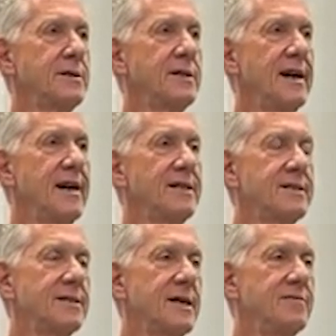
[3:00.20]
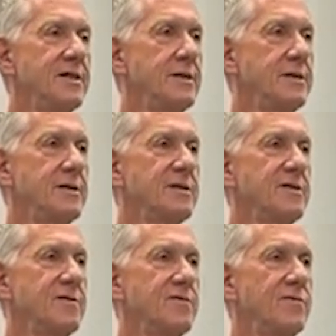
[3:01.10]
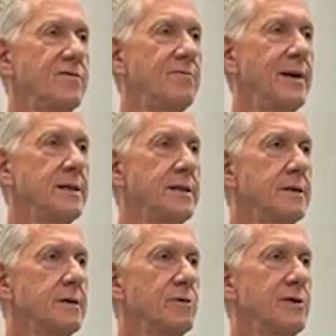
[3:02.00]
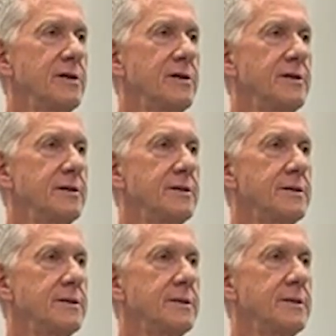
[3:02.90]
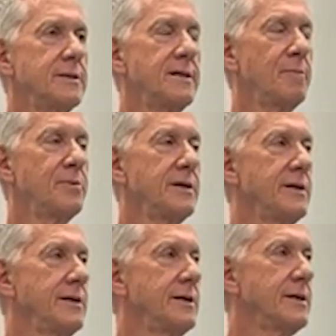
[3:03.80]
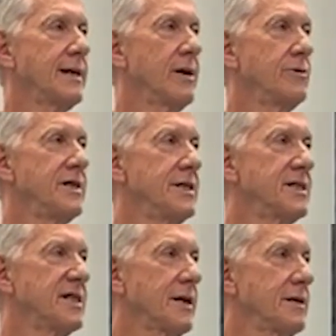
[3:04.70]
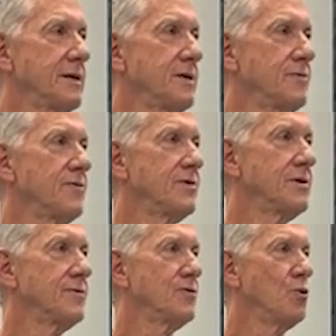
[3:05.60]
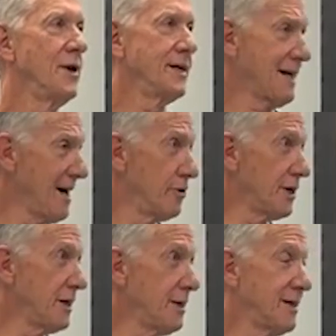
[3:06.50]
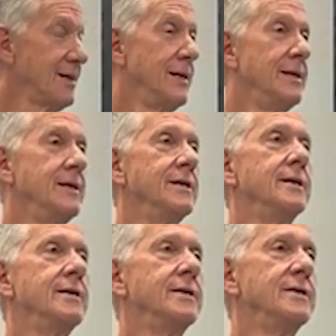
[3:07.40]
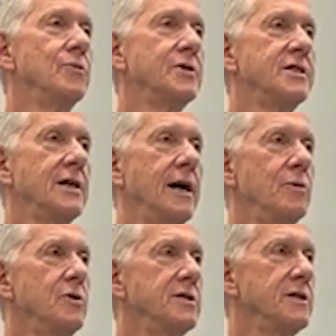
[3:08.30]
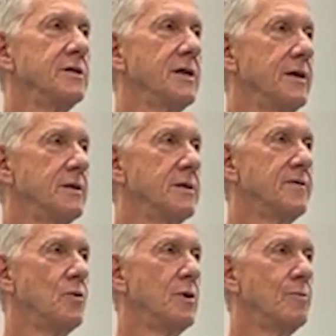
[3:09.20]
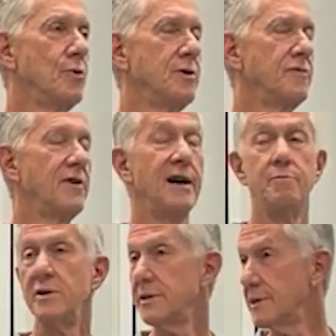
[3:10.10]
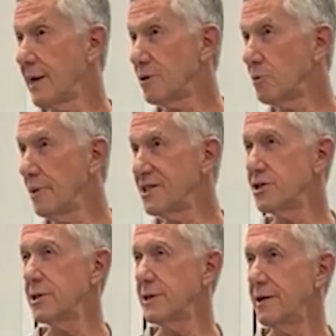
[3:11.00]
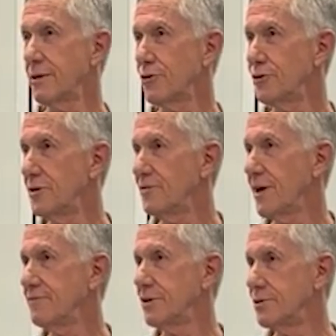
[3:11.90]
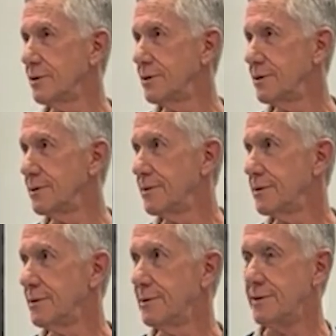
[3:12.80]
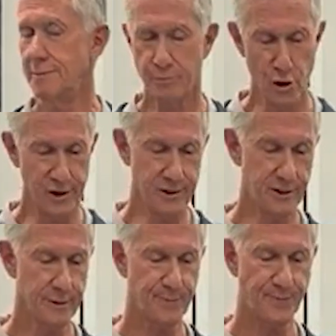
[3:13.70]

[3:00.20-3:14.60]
the last 7 years of my legal career as Deputy County Executive for Wayne County, which I was in charge of a $1.5 billion budget and 3,500 employees.